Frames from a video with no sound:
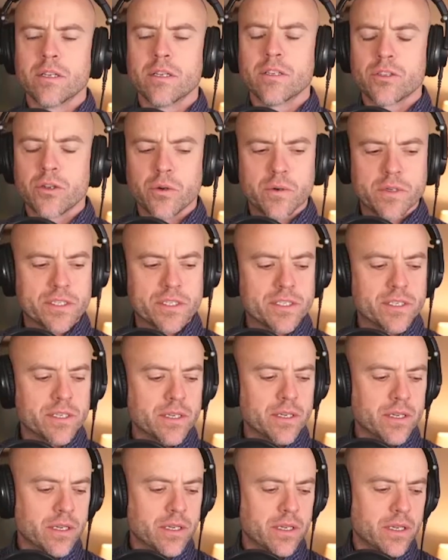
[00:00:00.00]
So it was
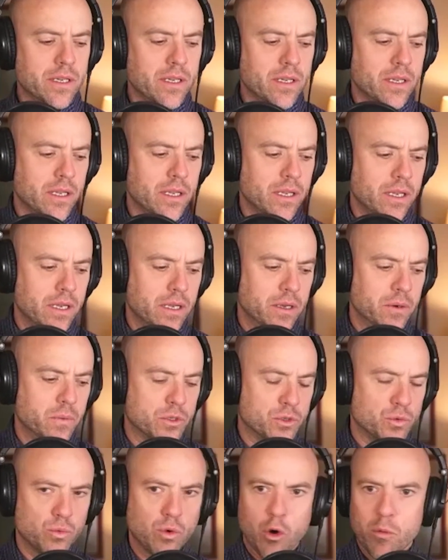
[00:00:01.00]
it
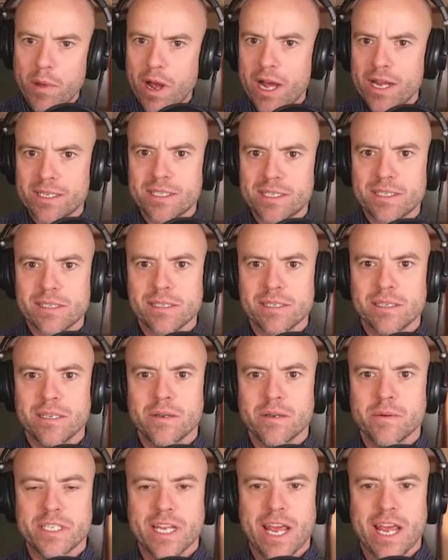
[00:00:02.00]
was robots,
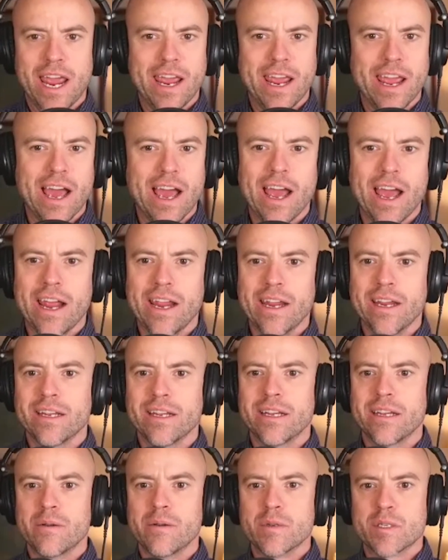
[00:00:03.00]
it was AI,
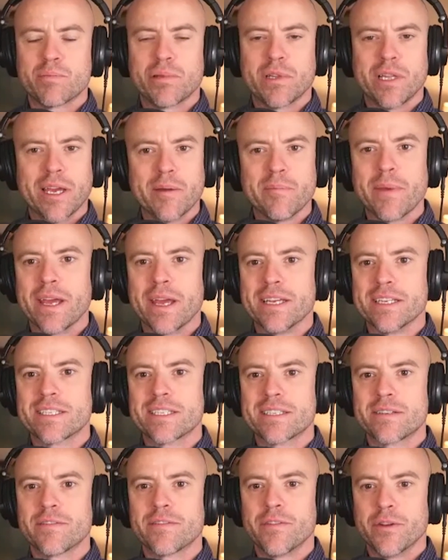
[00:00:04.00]
it was mm-hmm. plant
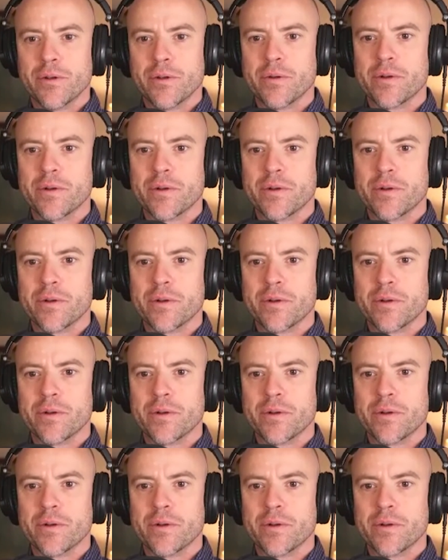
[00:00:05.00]
based food.